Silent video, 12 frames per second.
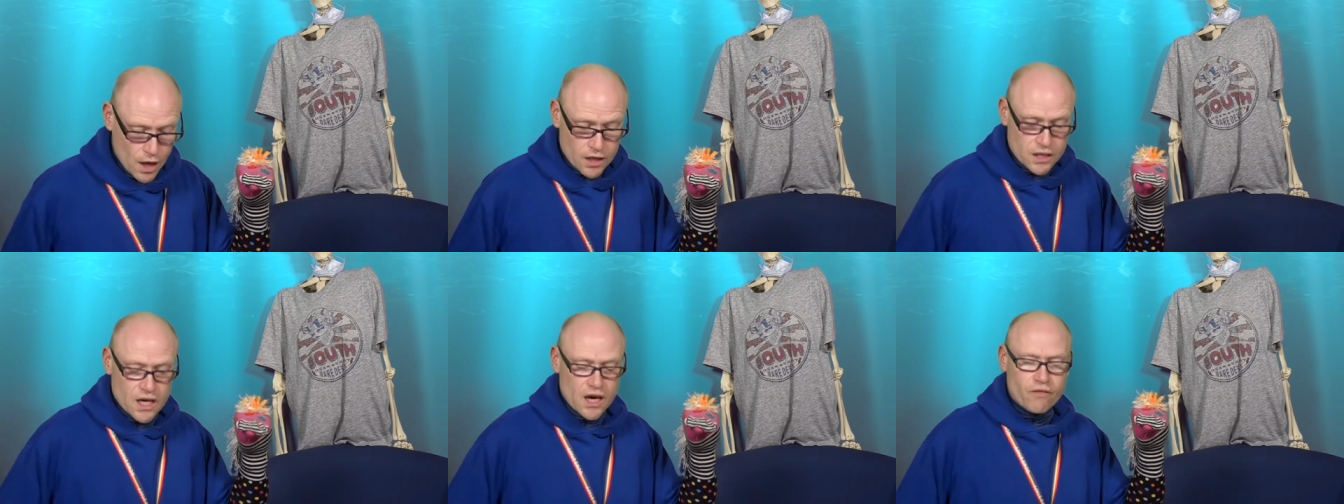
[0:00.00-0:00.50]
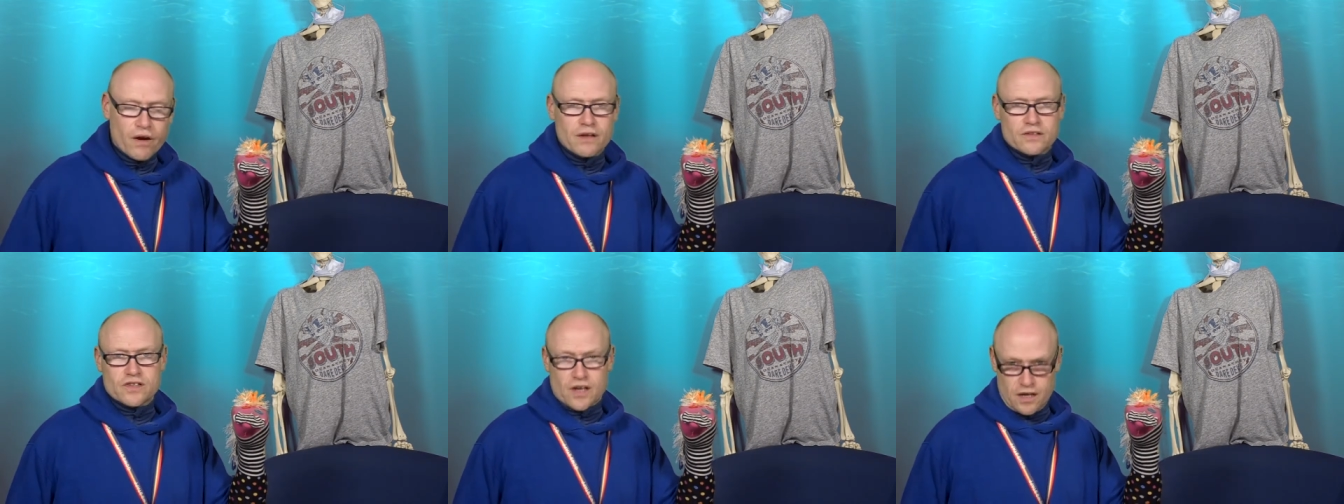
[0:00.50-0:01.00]
Year 8
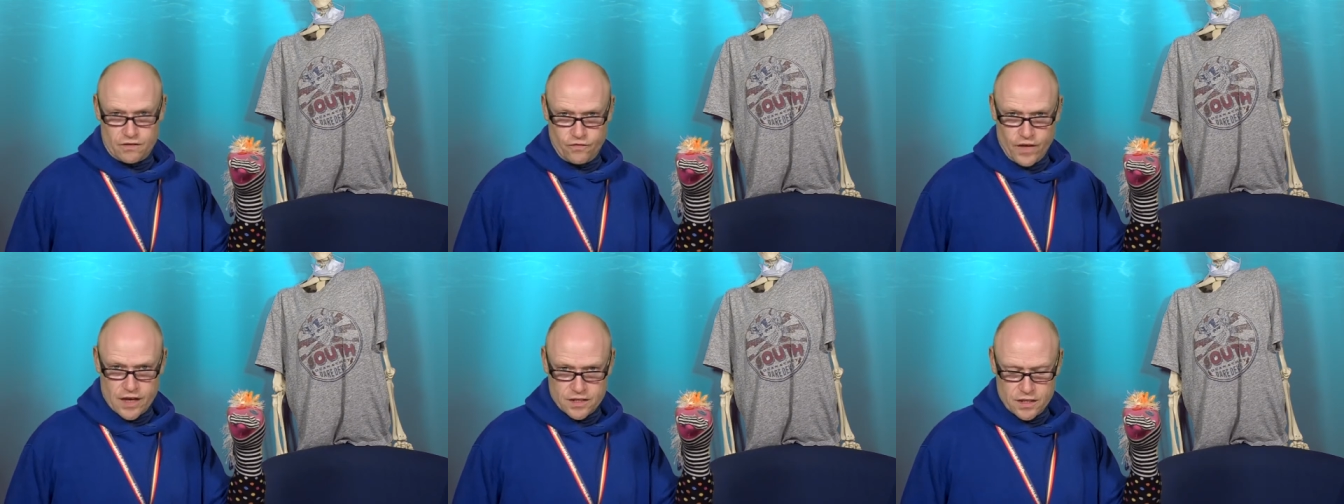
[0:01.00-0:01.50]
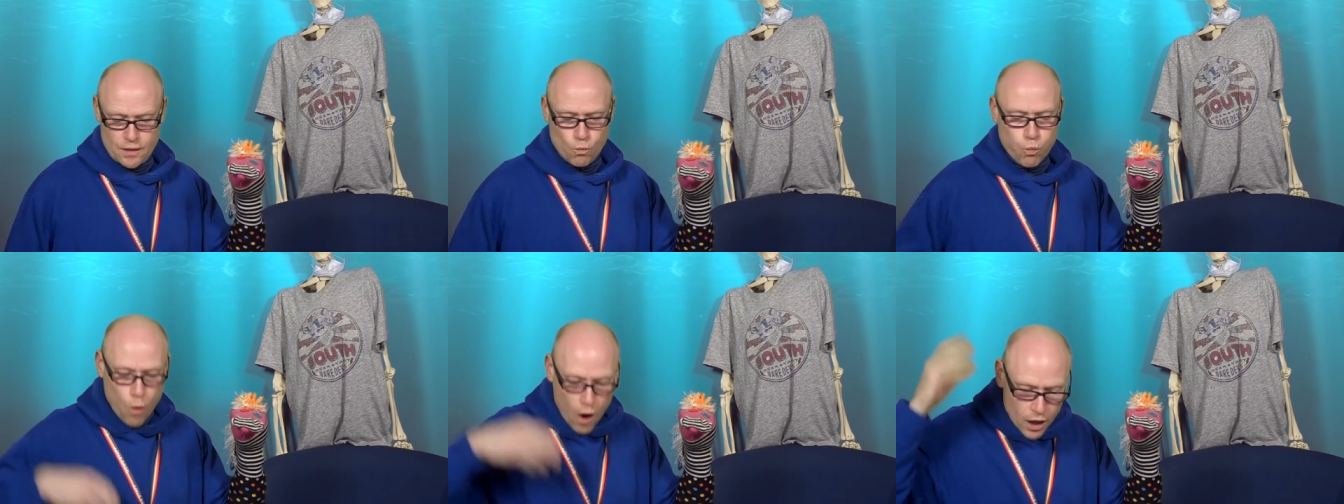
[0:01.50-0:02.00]
Science Fair team,
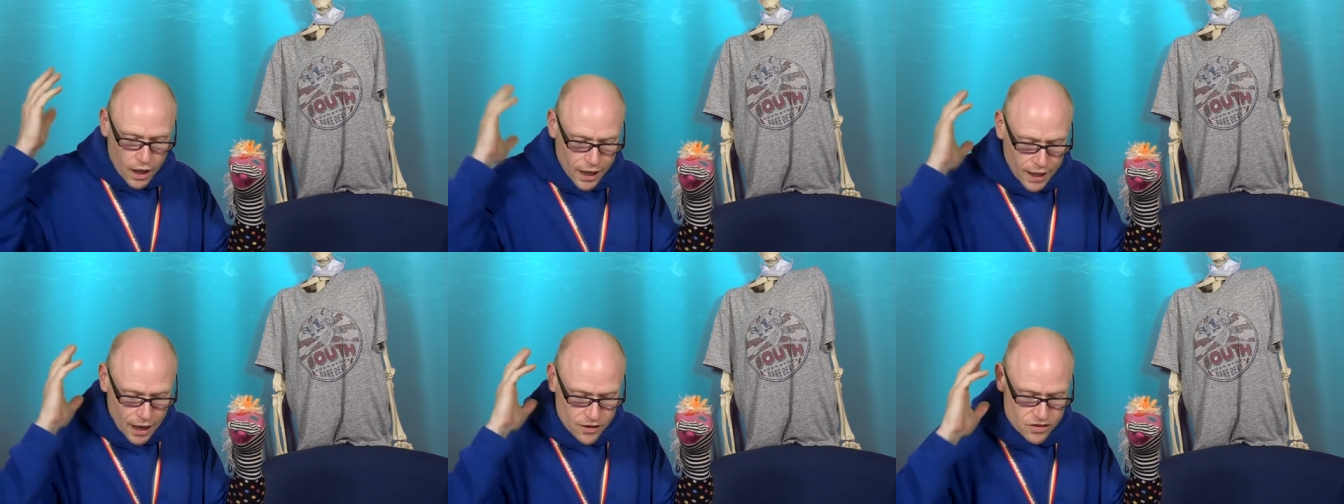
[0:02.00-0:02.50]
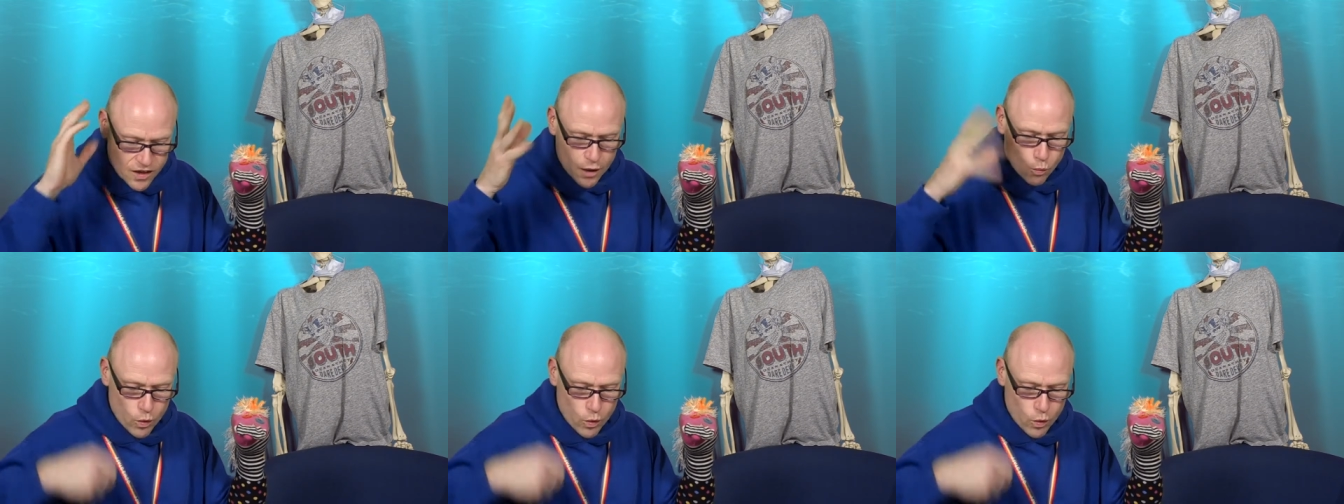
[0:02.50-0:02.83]
what can I say?